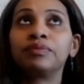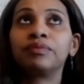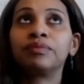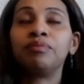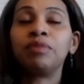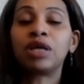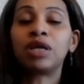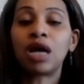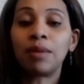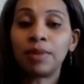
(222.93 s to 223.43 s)

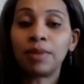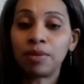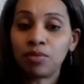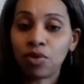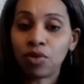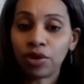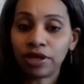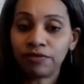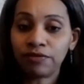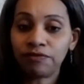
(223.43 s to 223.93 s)
becoming
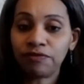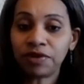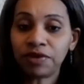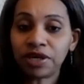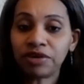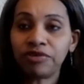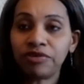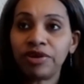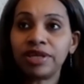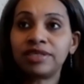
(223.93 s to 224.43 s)
more
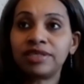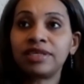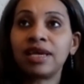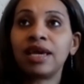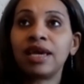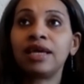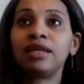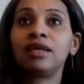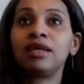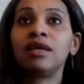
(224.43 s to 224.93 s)

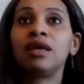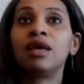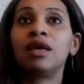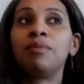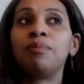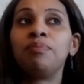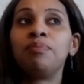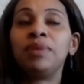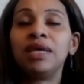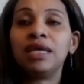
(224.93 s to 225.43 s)
invigorated,
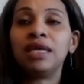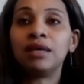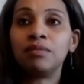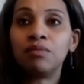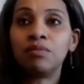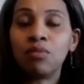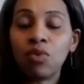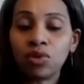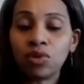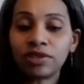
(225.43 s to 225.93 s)

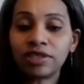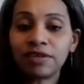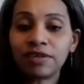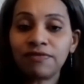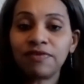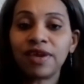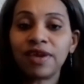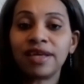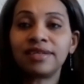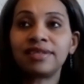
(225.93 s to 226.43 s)
being
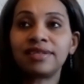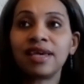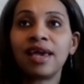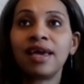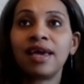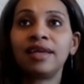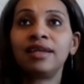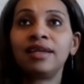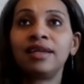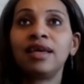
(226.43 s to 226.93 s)

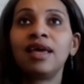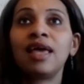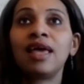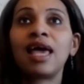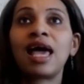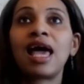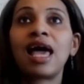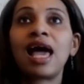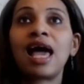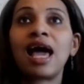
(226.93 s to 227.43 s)
motivated,
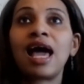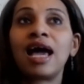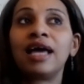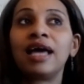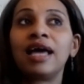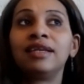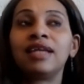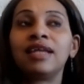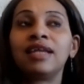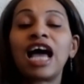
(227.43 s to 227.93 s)

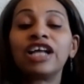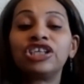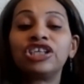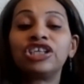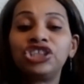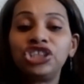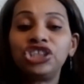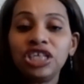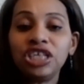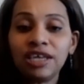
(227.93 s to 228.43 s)
and
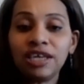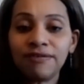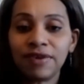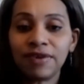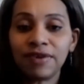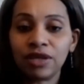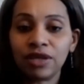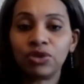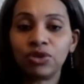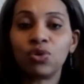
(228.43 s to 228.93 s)

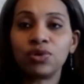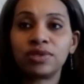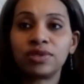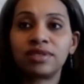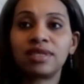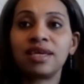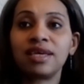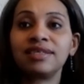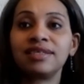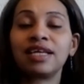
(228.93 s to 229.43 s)
achieving those
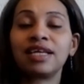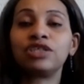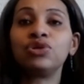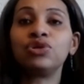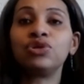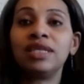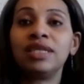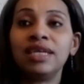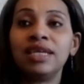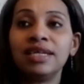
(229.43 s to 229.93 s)
things that you
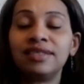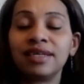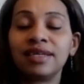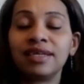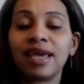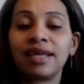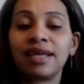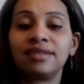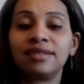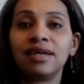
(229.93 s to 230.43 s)
need to
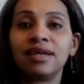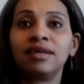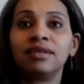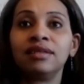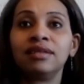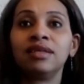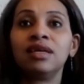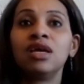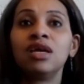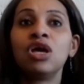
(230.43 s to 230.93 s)
get
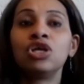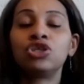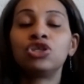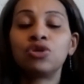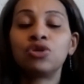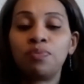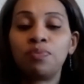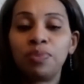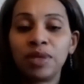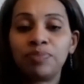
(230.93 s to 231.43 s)
done
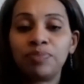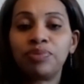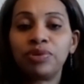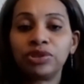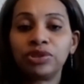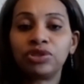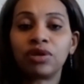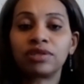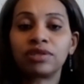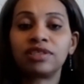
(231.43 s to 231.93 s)
to be
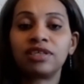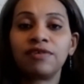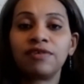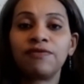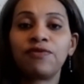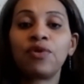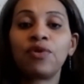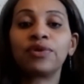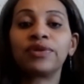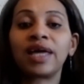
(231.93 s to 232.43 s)
productive
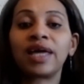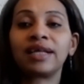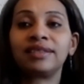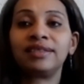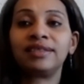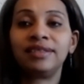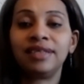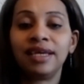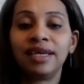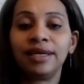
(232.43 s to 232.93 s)
for that
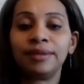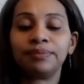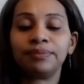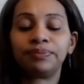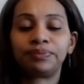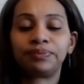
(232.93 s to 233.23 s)
day.